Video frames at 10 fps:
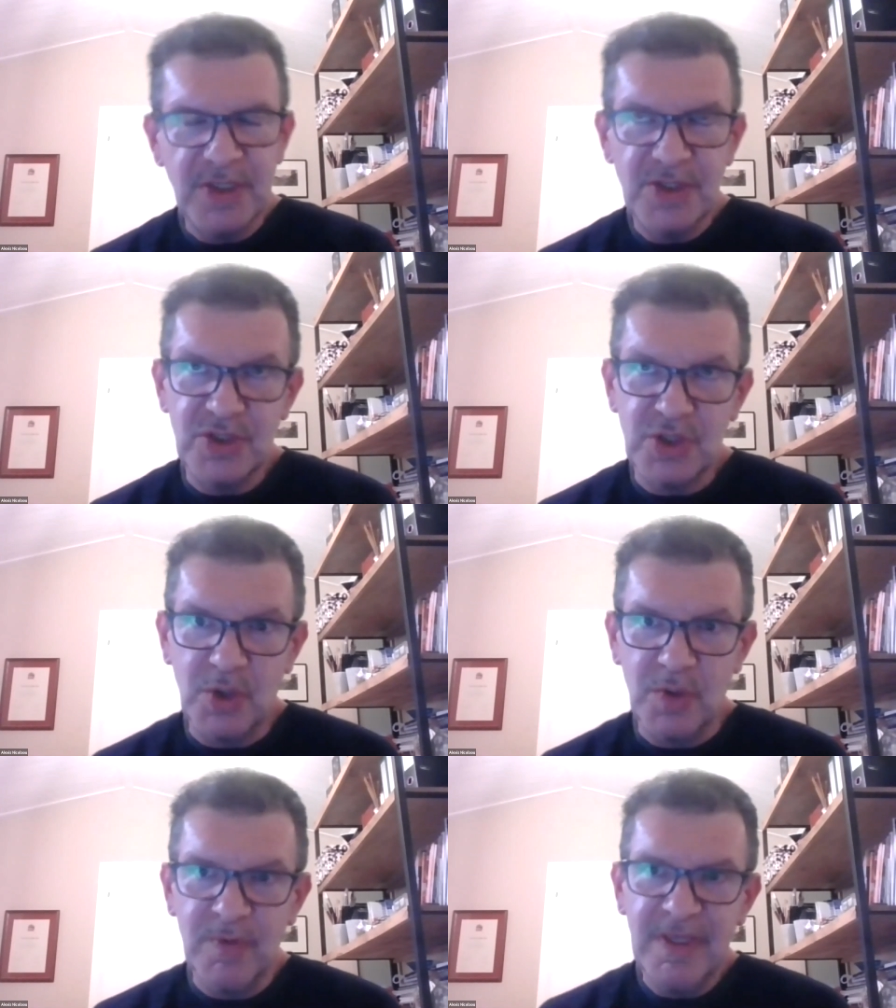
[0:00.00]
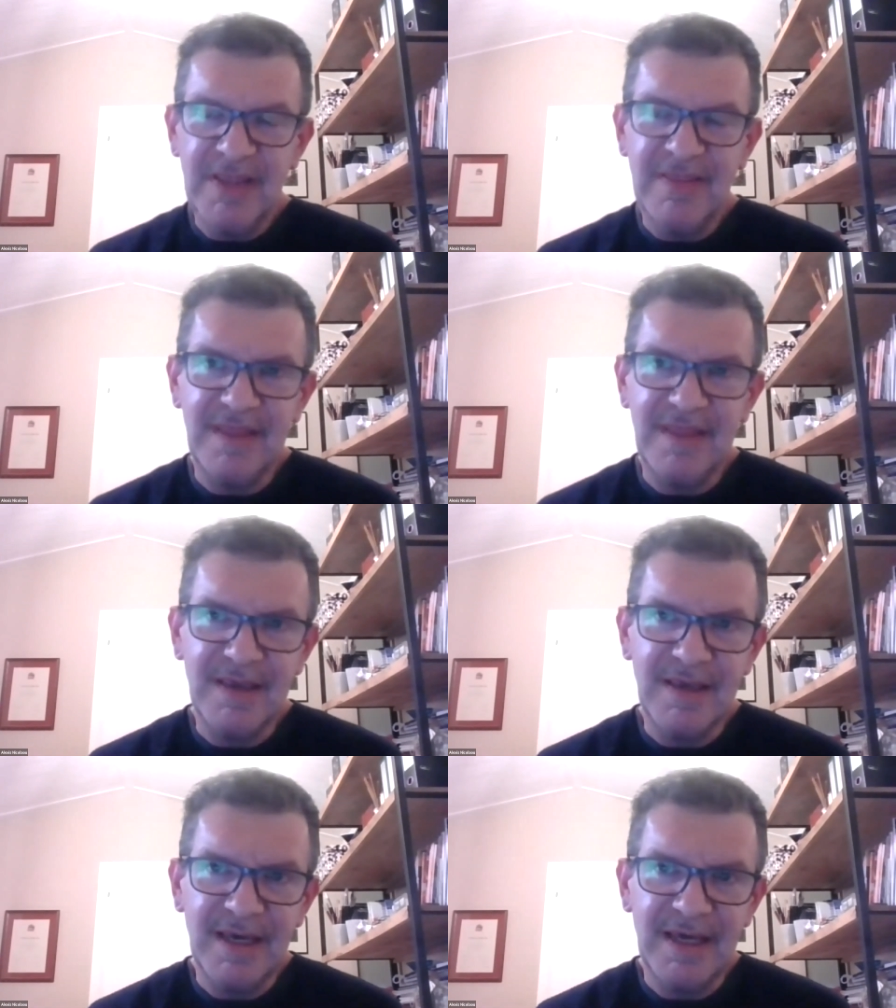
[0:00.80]
So
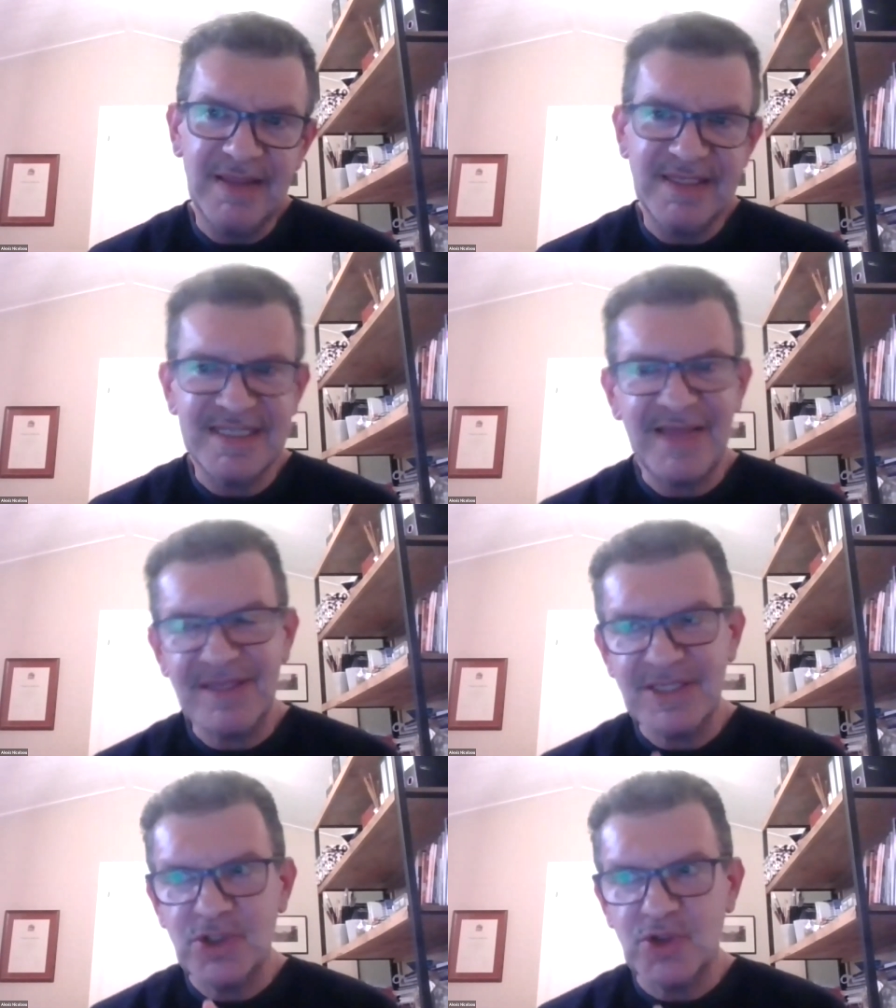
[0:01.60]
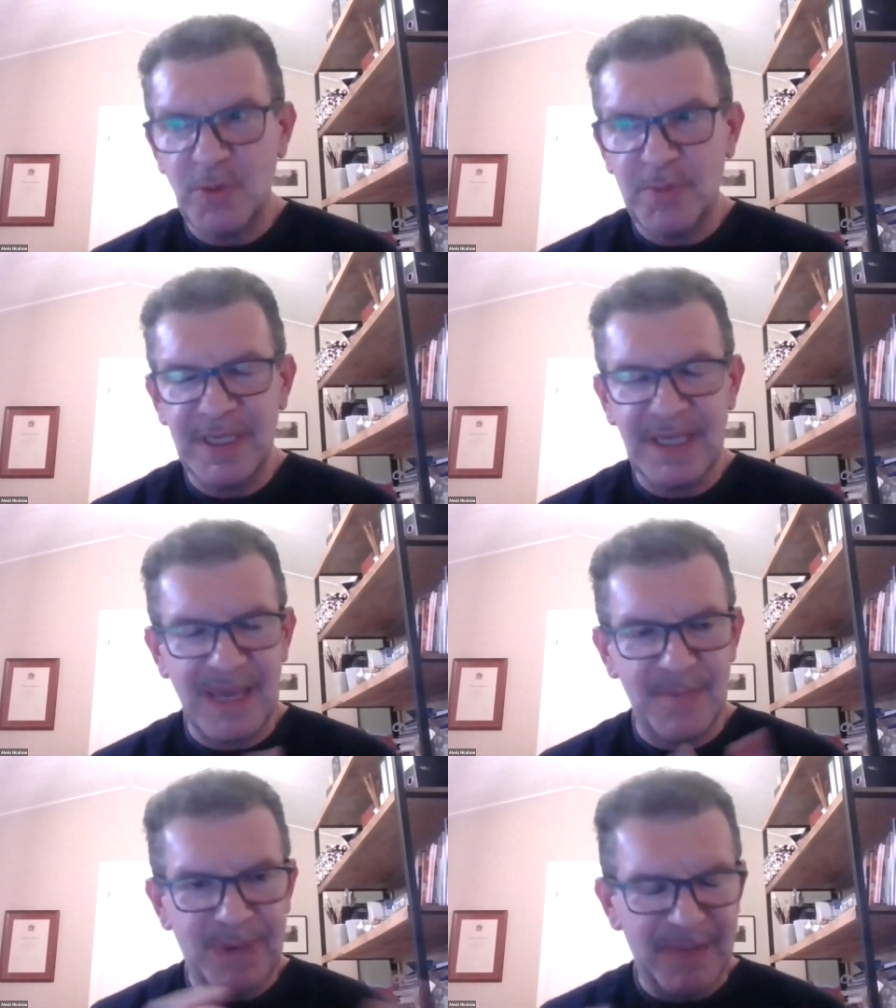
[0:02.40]
there's nothing stopping
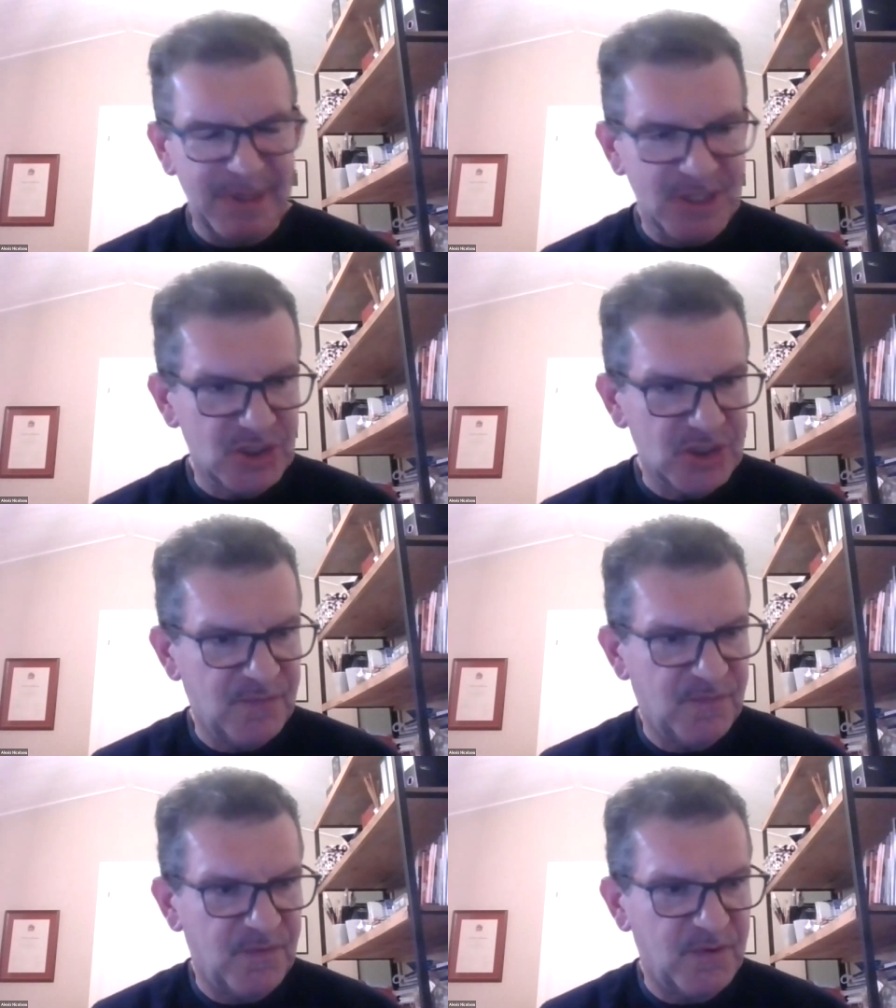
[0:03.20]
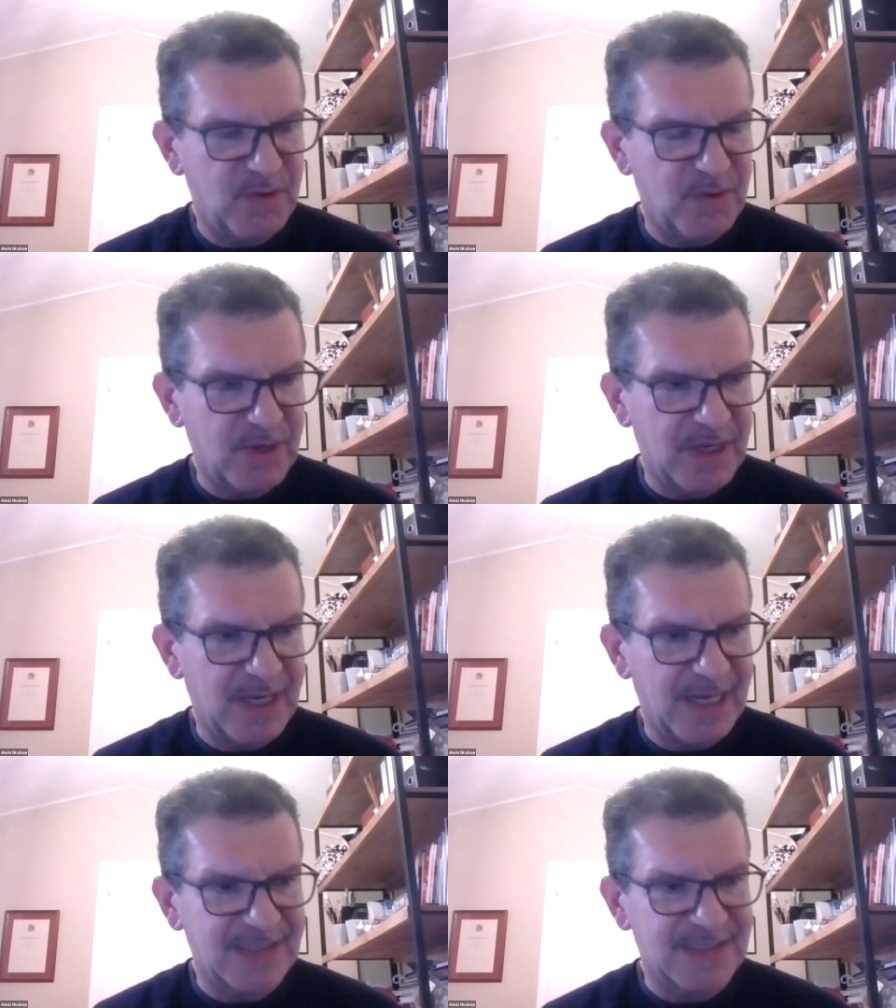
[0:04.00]
a publisher for
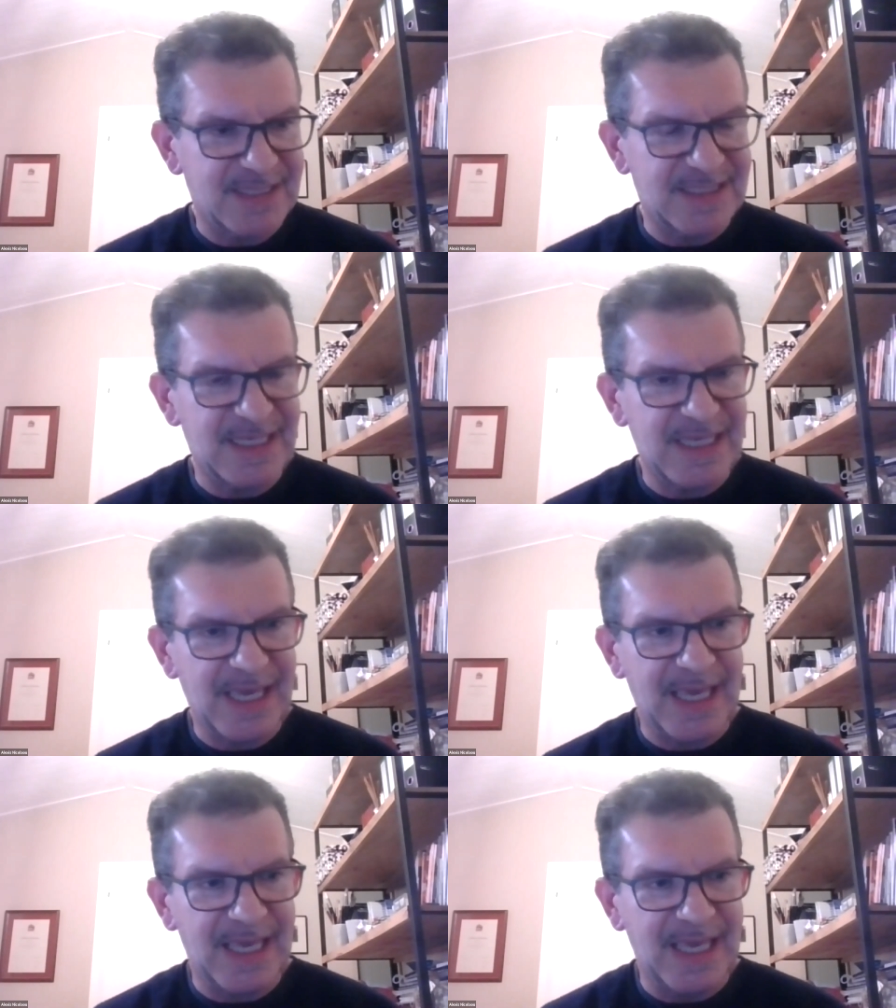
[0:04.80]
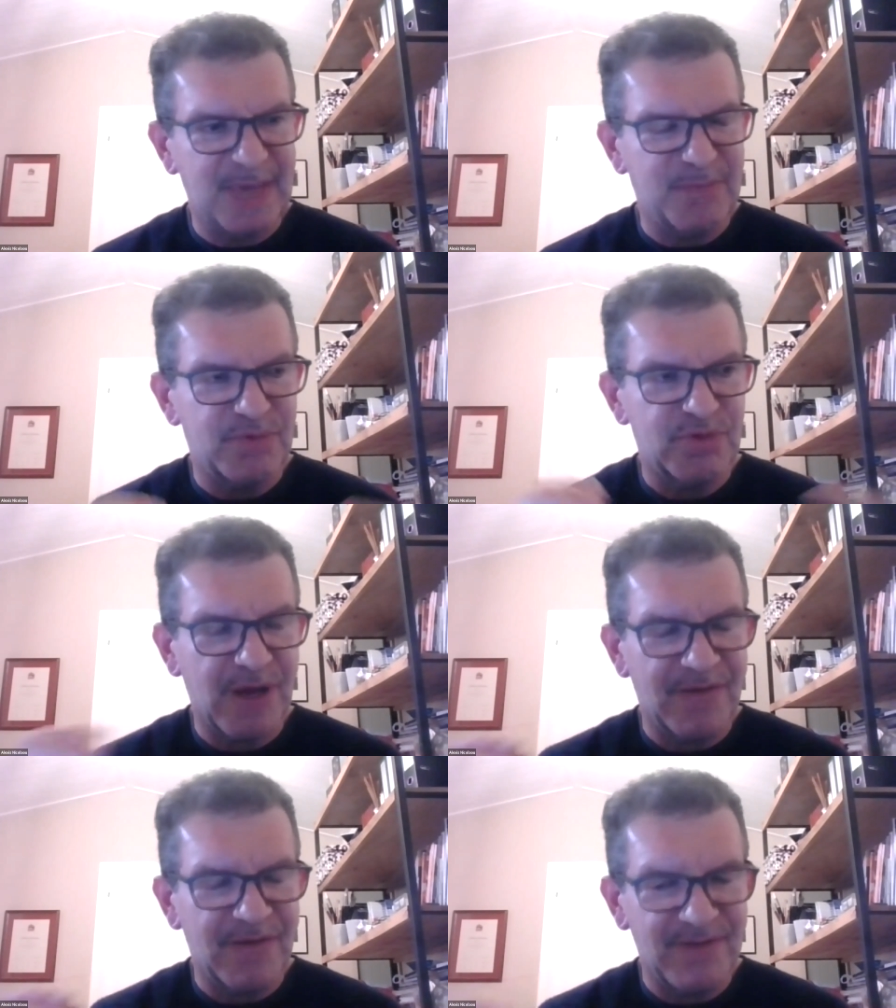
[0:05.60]
accessing a
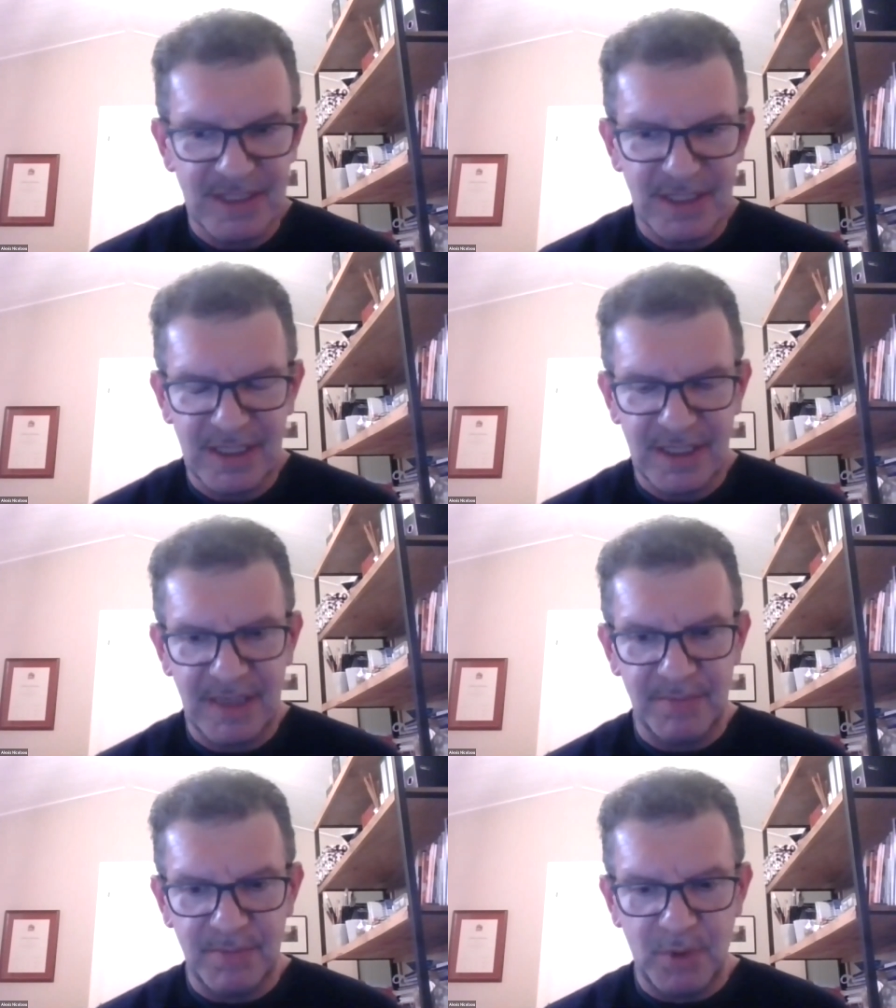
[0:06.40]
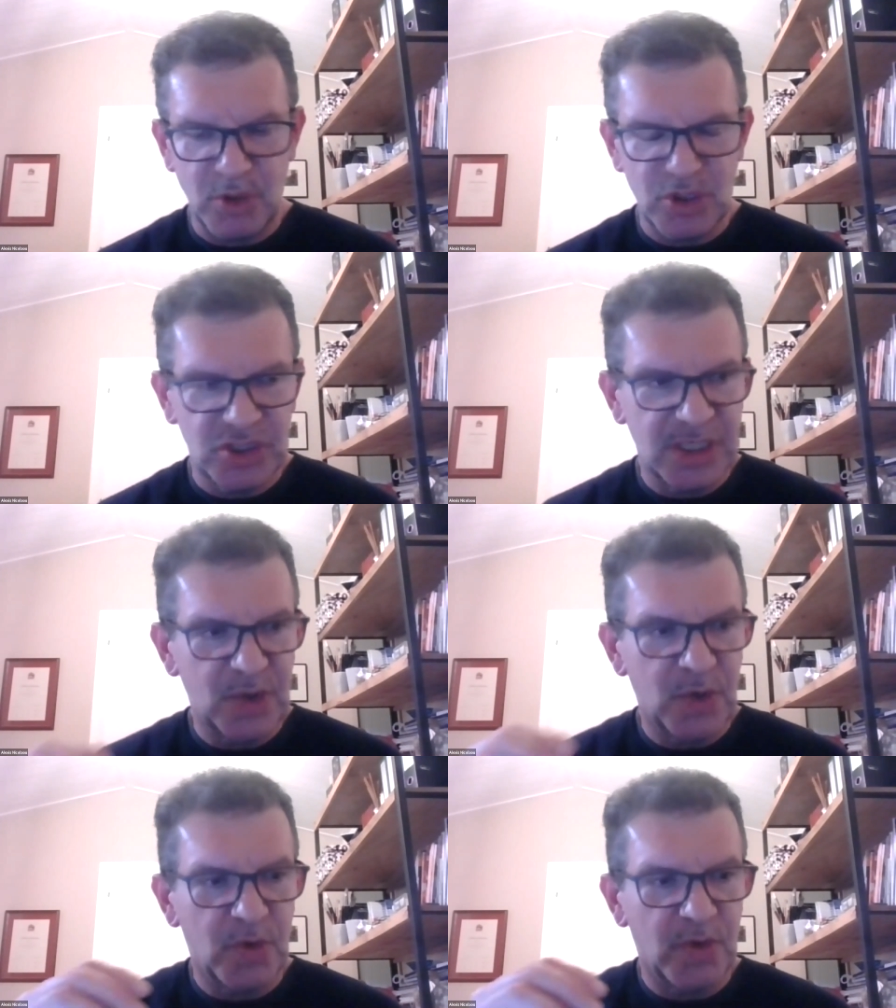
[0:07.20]
private
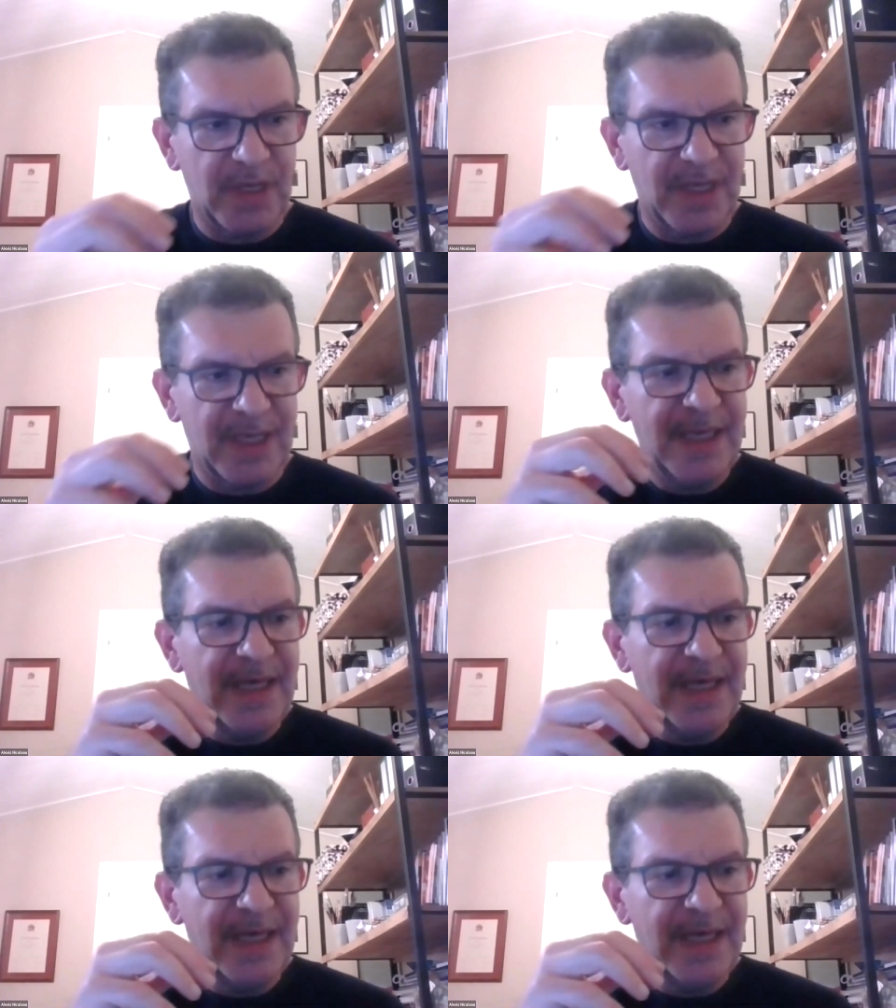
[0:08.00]
blockchain or a